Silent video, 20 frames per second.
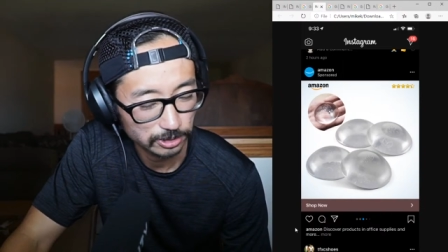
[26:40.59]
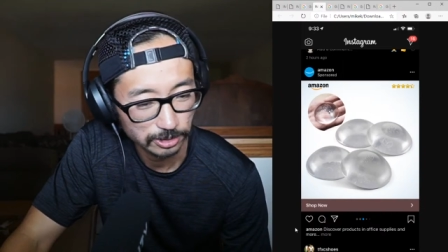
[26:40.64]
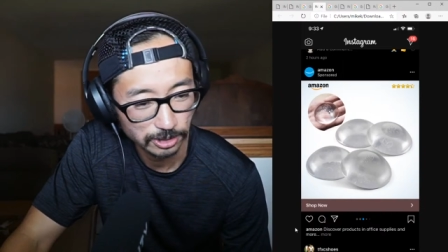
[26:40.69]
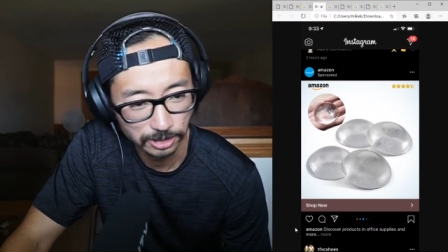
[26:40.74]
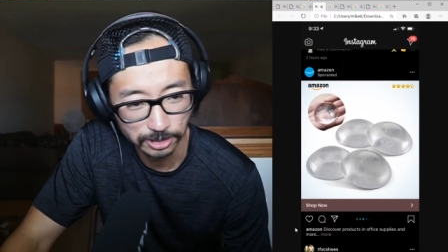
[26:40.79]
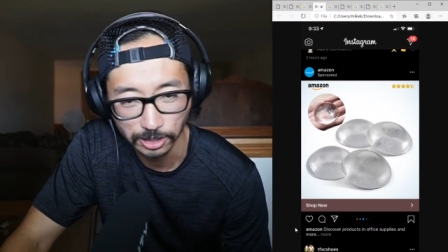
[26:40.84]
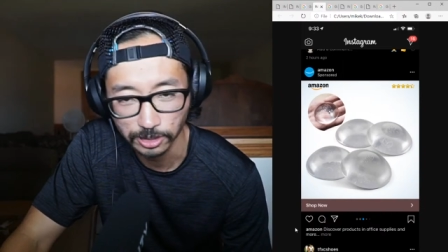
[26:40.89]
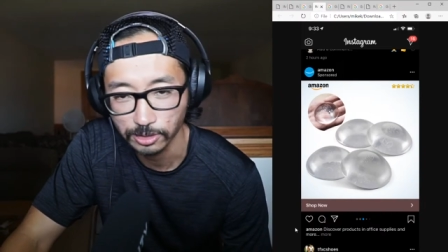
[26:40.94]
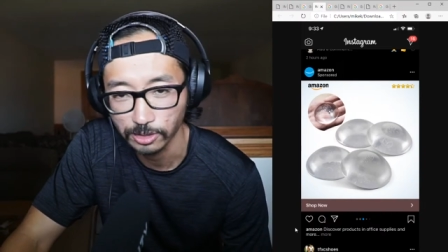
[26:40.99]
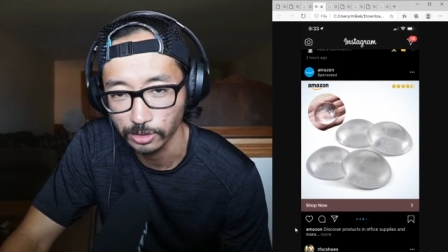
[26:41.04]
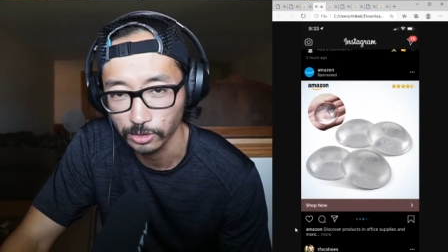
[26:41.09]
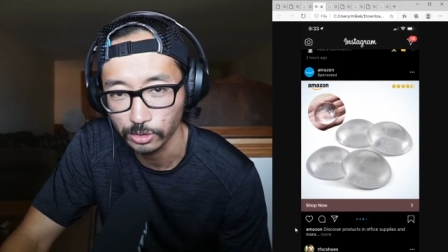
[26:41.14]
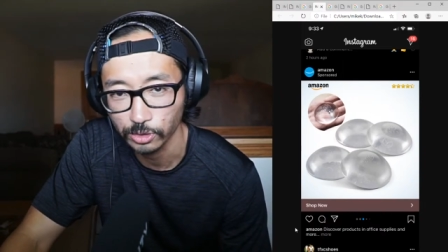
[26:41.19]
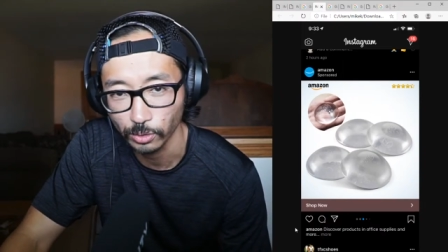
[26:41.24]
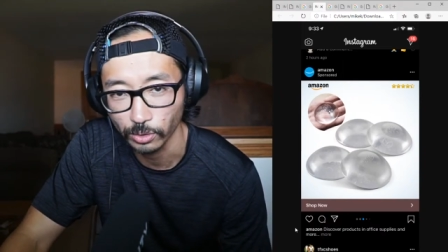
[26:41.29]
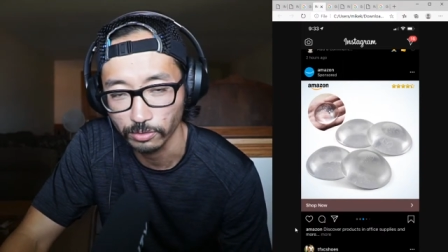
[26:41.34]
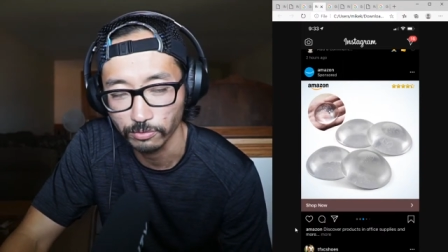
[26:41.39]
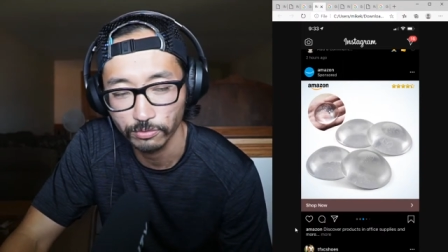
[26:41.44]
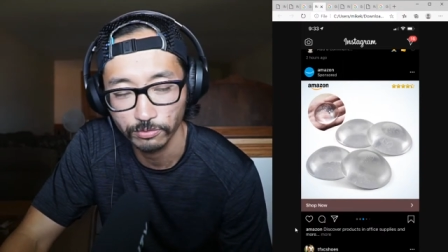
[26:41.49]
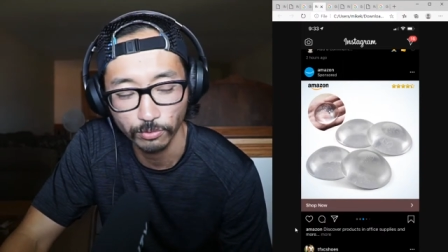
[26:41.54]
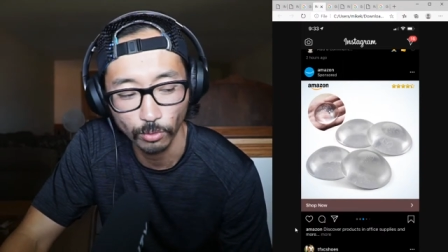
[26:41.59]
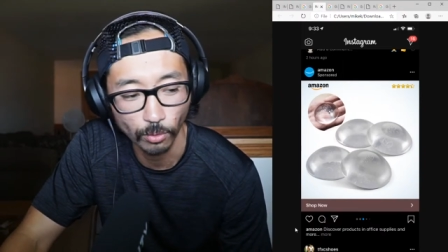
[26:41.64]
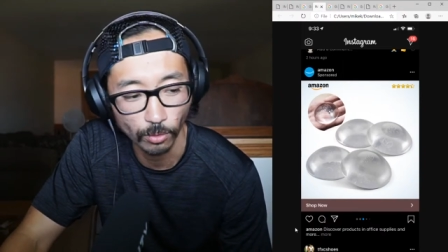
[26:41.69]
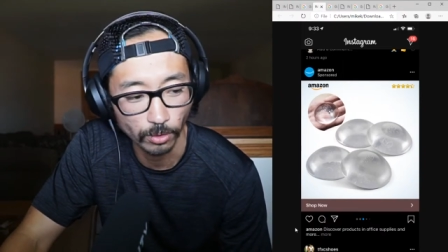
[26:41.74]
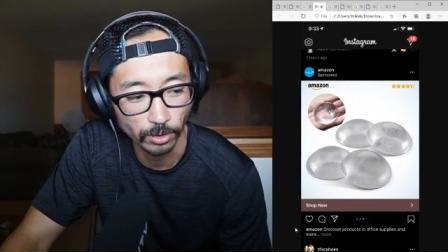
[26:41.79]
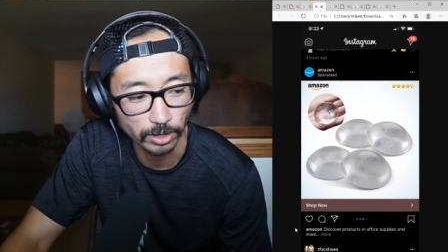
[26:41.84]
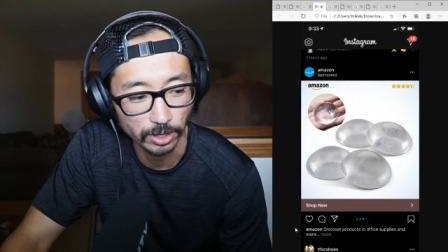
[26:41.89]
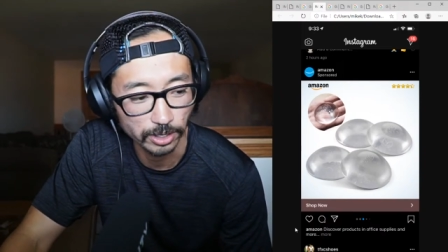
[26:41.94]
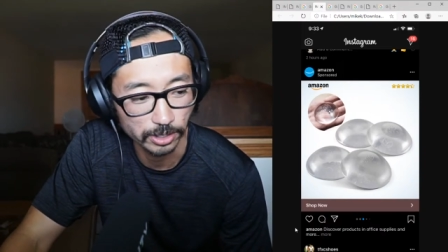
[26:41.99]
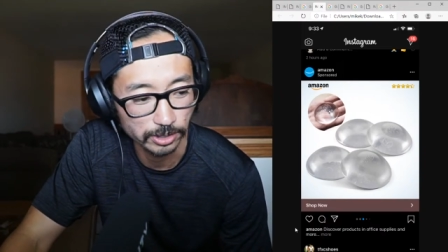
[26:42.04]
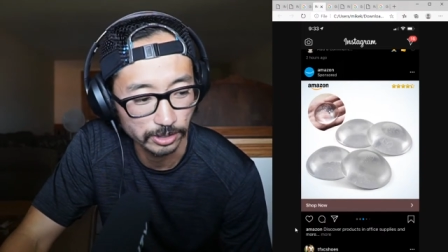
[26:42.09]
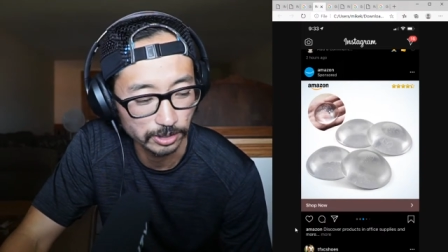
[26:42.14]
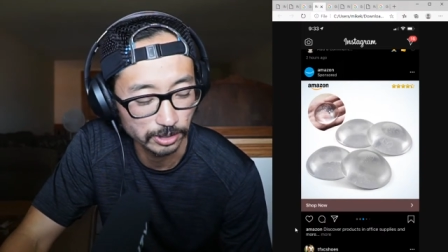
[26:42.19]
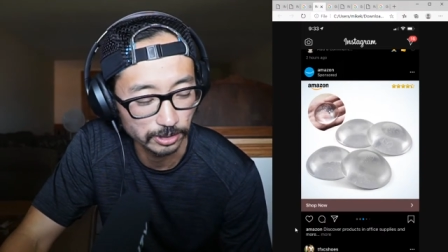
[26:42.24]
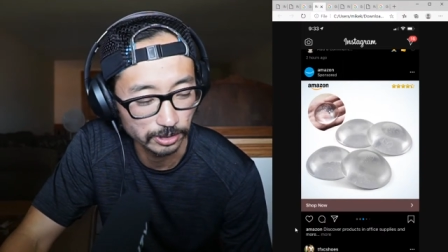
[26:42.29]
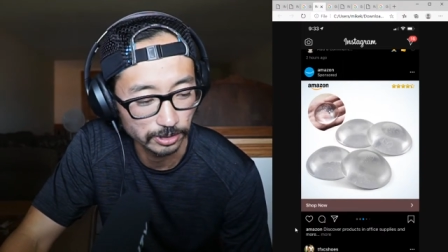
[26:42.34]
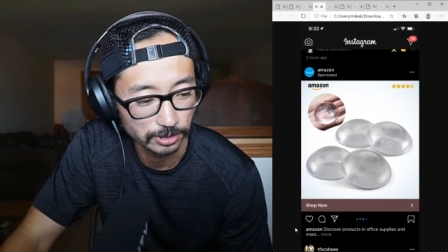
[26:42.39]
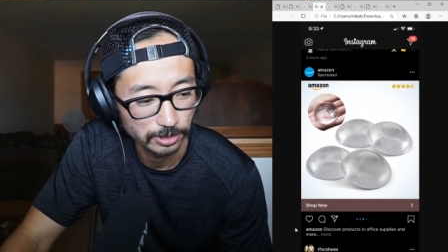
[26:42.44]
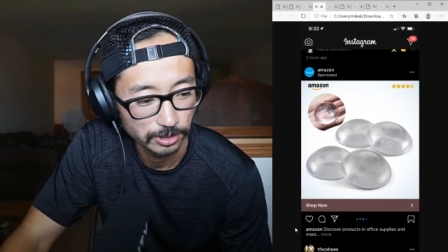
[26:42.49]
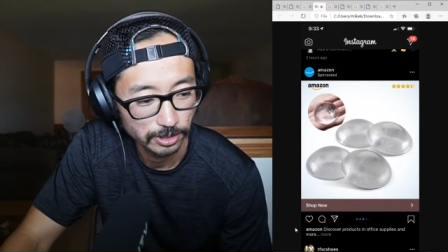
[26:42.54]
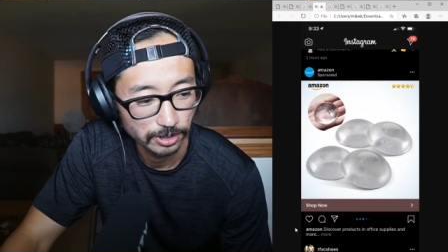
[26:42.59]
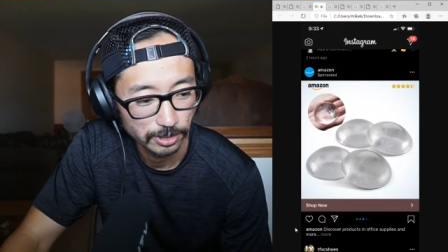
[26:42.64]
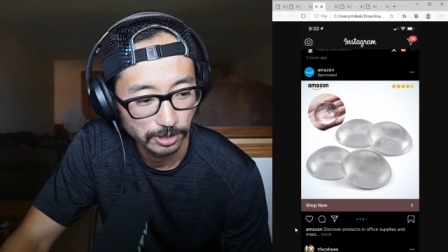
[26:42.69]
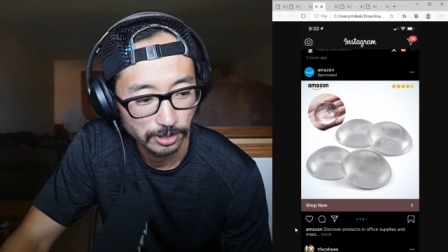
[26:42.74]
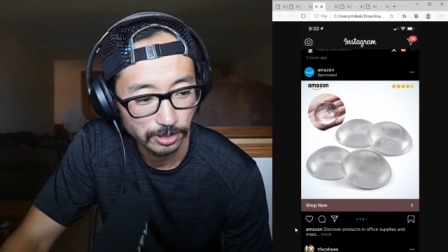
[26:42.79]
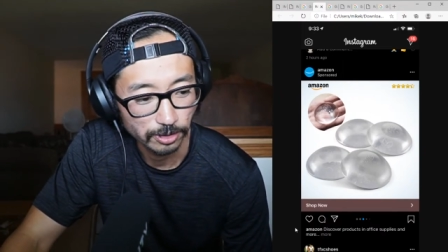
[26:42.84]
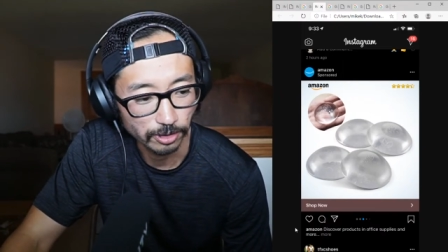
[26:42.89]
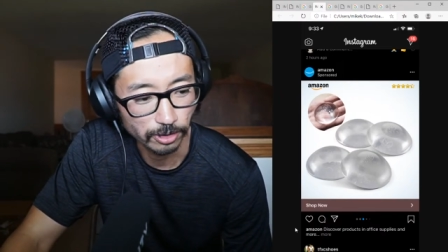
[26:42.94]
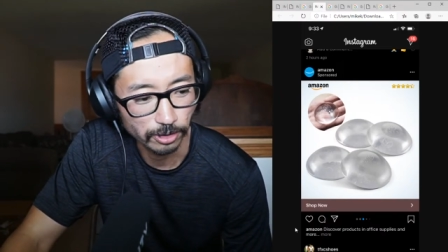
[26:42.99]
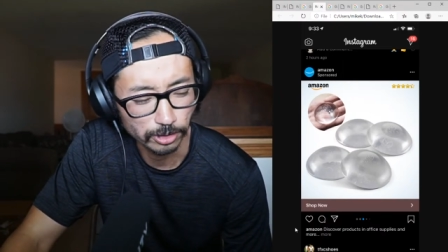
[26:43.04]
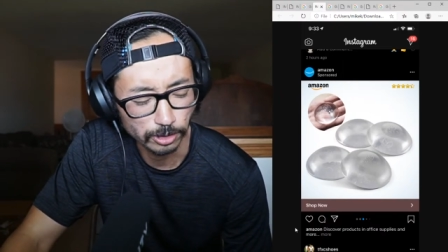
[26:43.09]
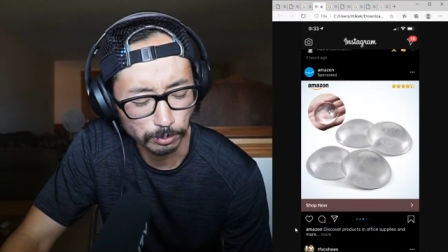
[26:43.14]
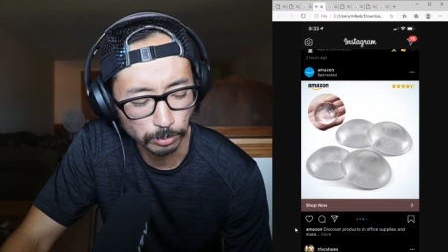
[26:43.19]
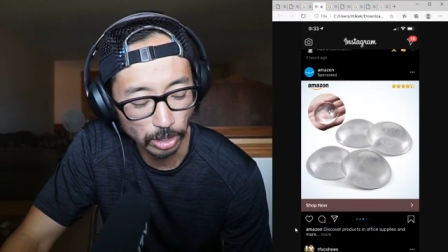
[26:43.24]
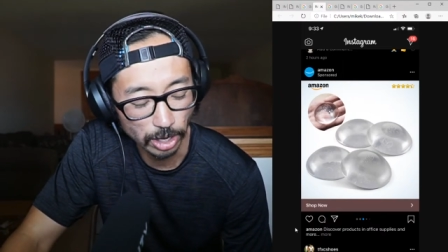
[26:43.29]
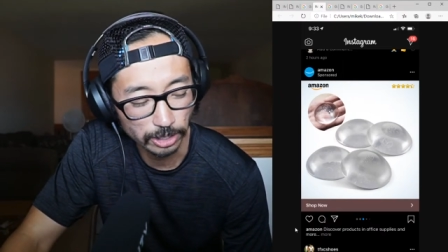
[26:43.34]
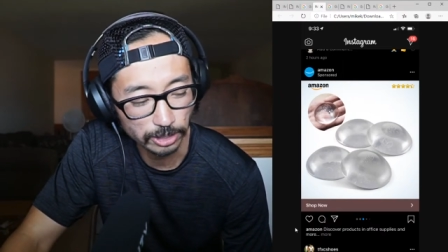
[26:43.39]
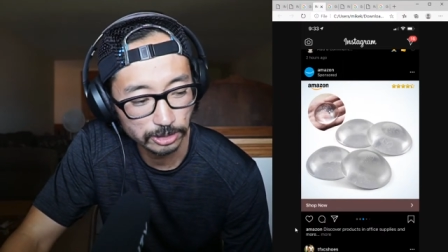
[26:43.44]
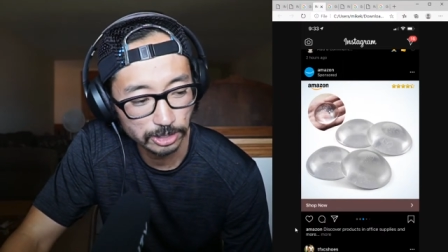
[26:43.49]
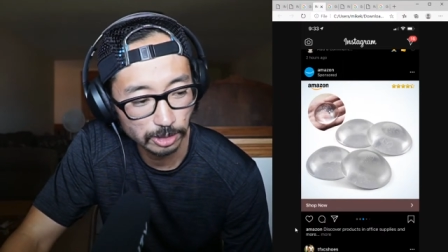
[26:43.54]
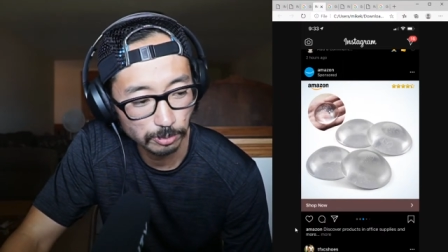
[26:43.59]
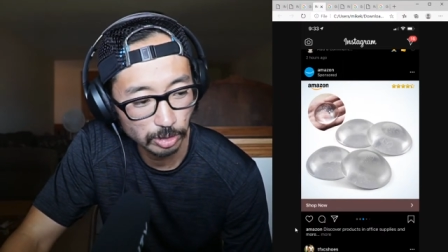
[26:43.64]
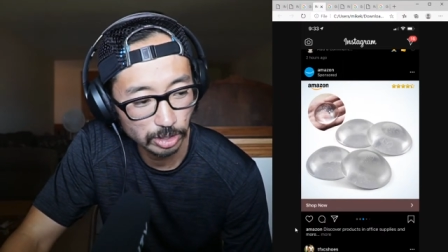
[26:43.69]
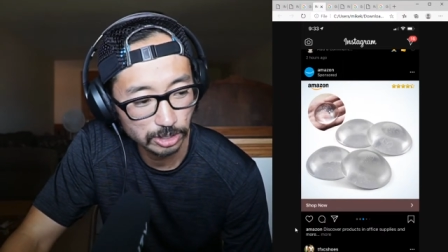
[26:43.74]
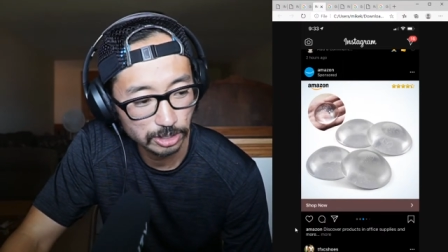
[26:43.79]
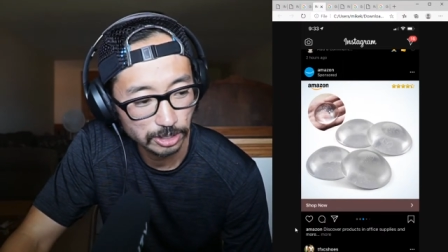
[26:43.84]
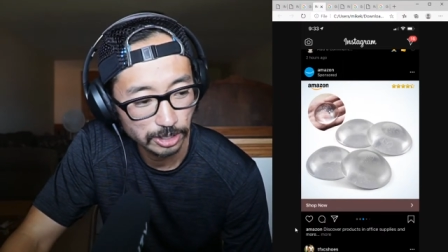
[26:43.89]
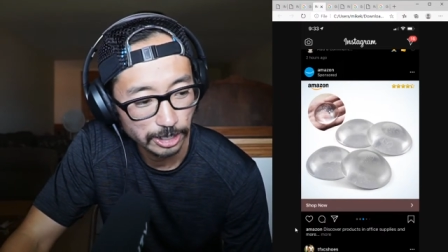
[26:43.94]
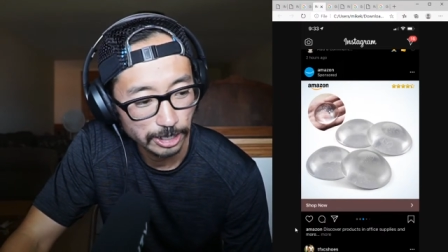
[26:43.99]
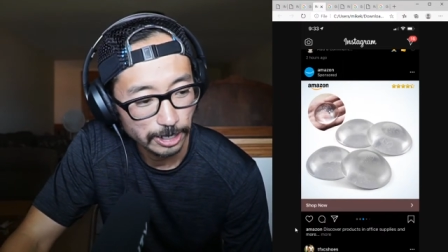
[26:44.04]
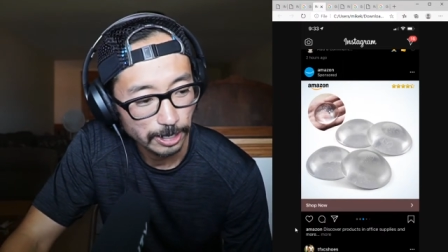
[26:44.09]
Because they're showing 4 on the product image.